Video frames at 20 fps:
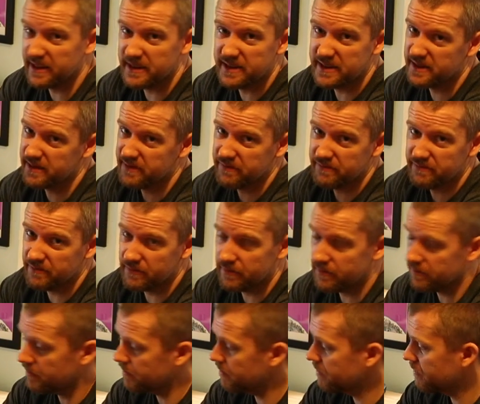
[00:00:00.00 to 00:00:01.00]
It
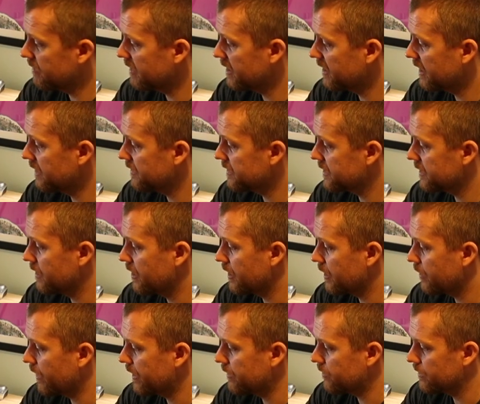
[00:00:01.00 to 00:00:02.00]
gives
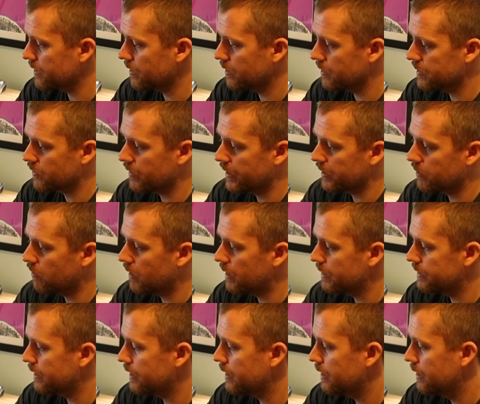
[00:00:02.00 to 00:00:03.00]
great results, great
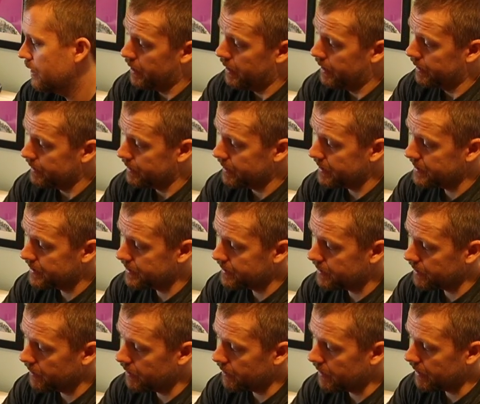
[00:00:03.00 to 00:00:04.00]
quality. This
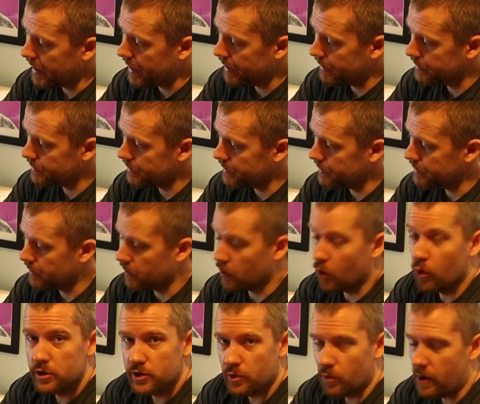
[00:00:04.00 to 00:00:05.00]
lens is an
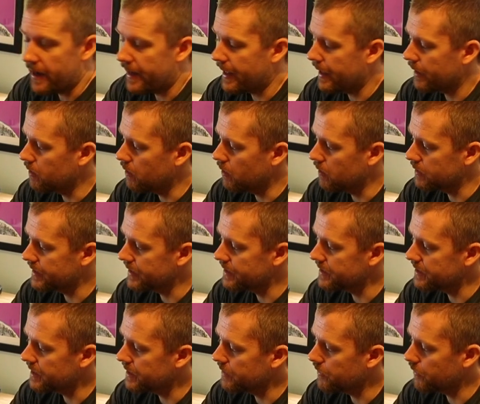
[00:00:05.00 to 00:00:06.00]
ultra wide angle,
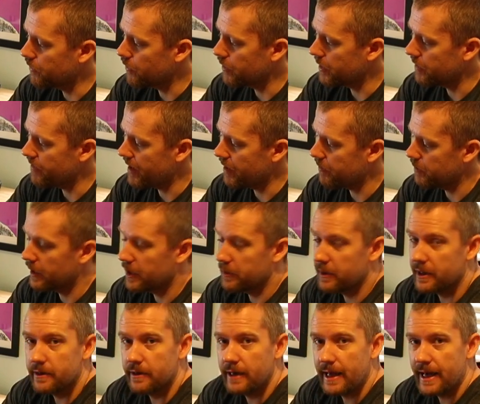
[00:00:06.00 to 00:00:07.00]

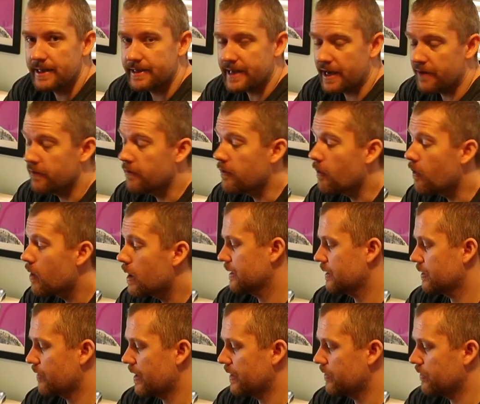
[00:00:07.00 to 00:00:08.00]
16-35mm lens, f4.
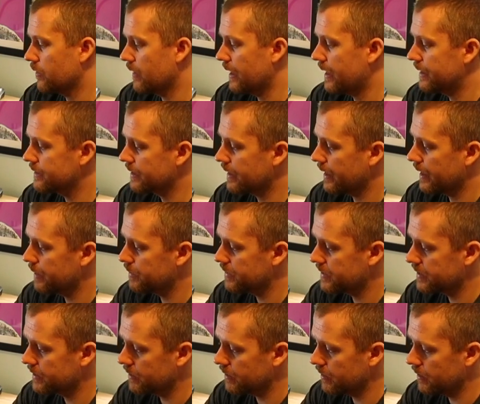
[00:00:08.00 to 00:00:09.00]
It's great for
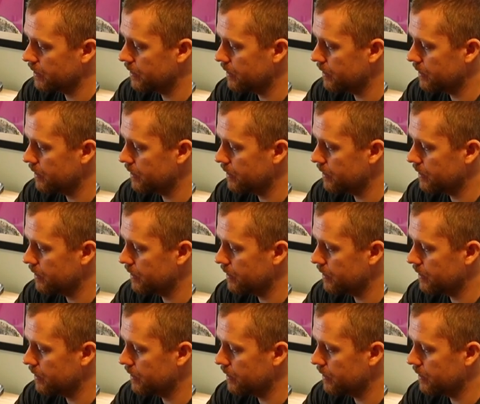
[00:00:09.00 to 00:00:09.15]
landscapes.